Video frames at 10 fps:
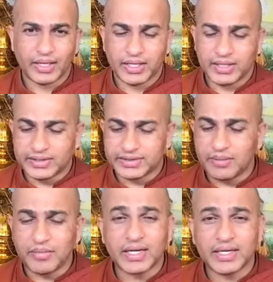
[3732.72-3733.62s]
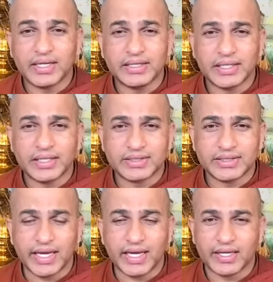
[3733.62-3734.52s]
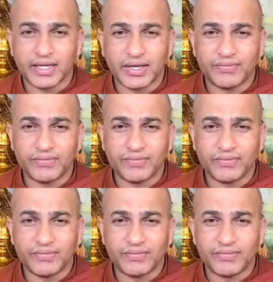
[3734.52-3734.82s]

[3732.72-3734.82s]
It doesn't matter little snake.